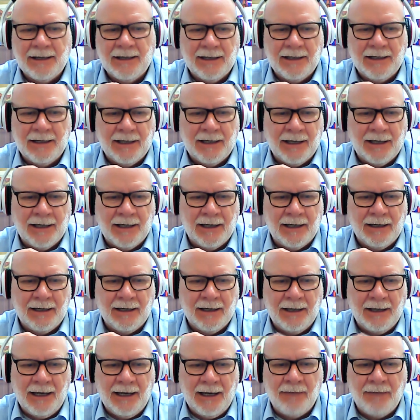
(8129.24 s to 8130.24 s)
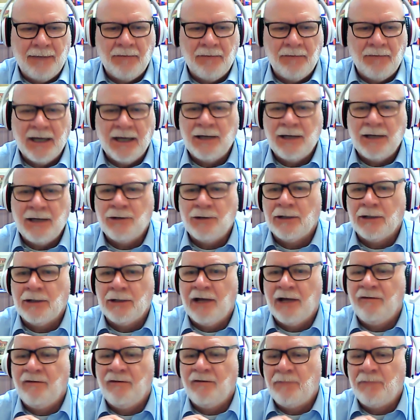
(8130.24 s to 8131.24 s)
and may your
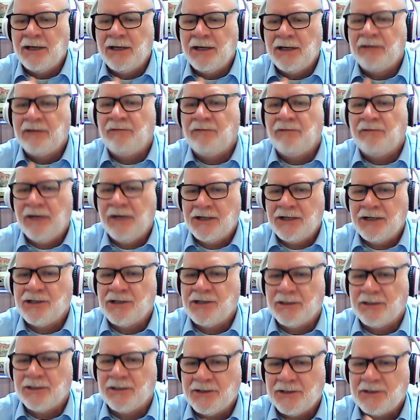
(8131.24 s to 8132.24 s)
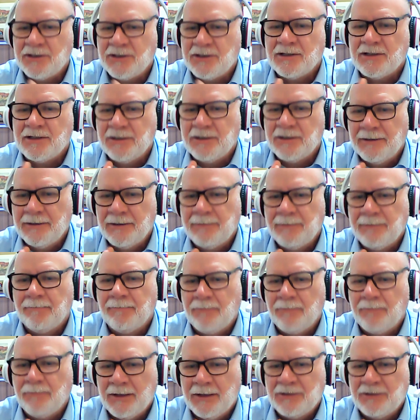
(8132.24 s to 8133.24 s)
love be infectious
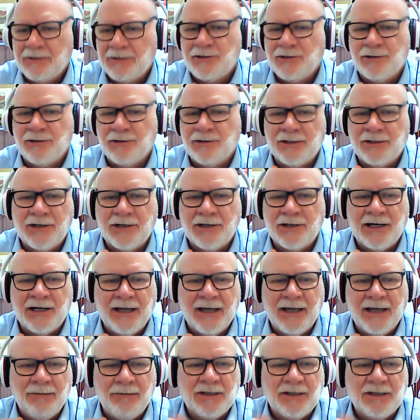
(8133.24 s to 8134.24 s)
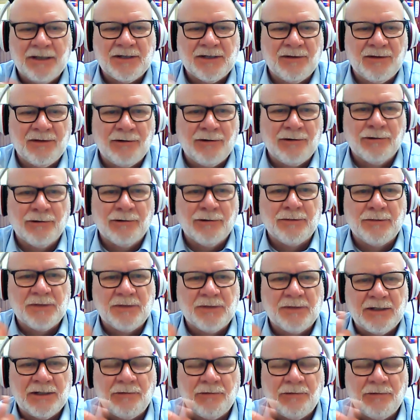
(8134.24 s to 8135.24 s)
to the dynamics of the
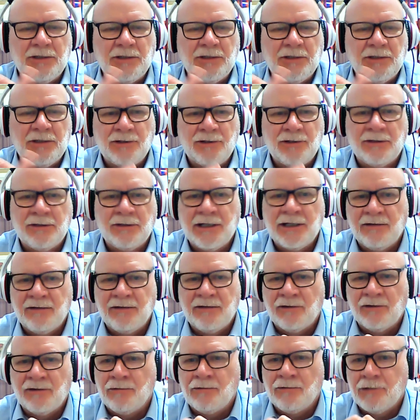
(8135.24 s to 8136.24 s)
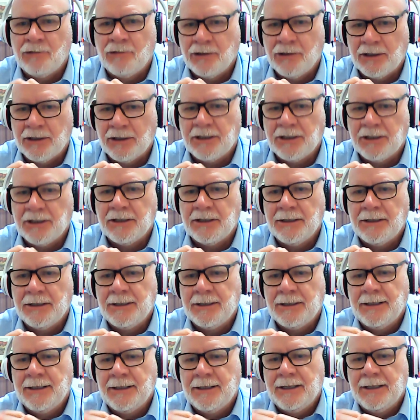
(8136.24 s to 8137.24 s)
groups in which you live and work.
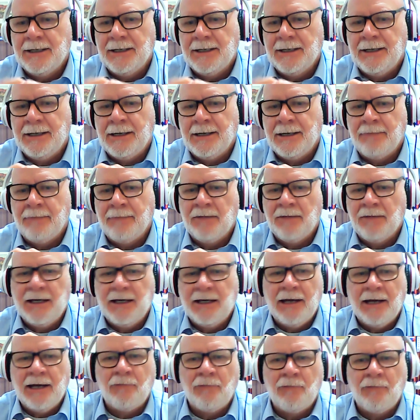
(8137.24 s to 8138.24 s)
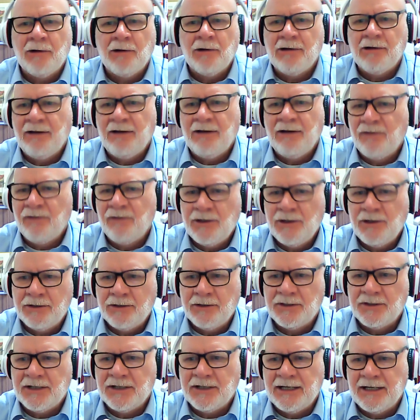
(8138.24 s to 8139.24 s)
And wherever
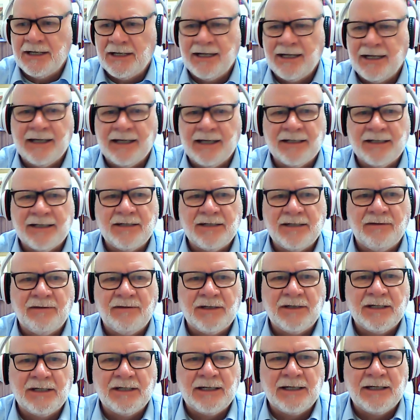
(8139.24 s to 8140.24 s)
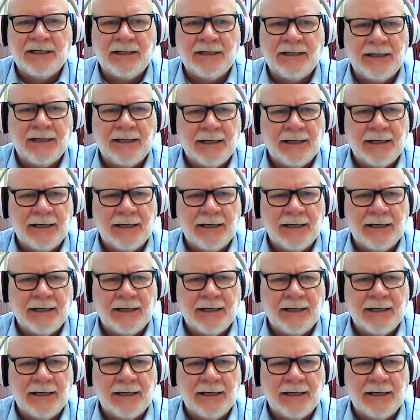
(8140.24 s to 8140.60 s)
you see negativity,